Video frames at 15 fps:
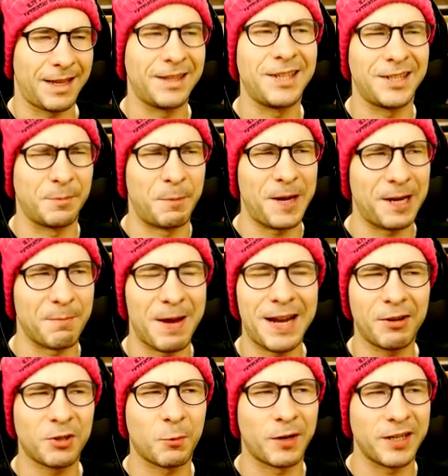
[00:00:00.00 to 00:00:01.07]
Uh, this is big. Main
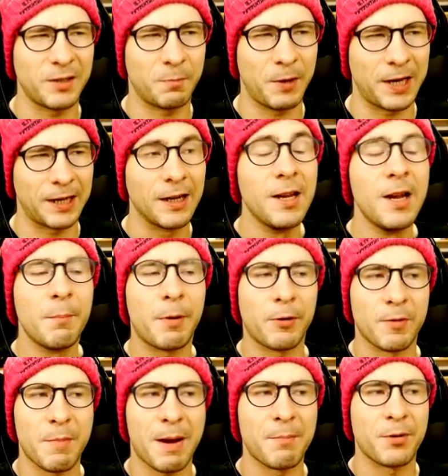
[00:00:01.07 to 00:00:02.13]
House 1 is big. But
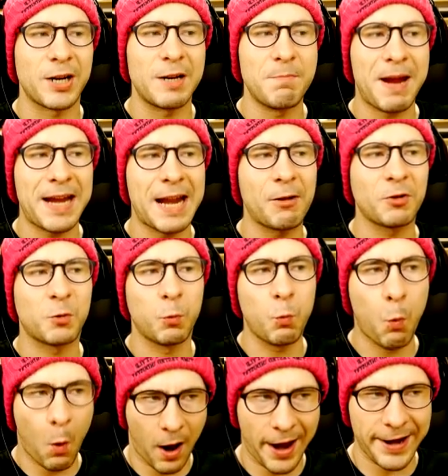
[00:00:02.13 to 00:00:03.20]
remember, in Main House
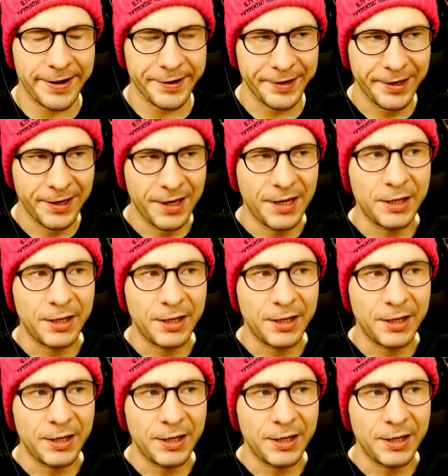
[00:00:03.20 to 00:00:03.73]
1,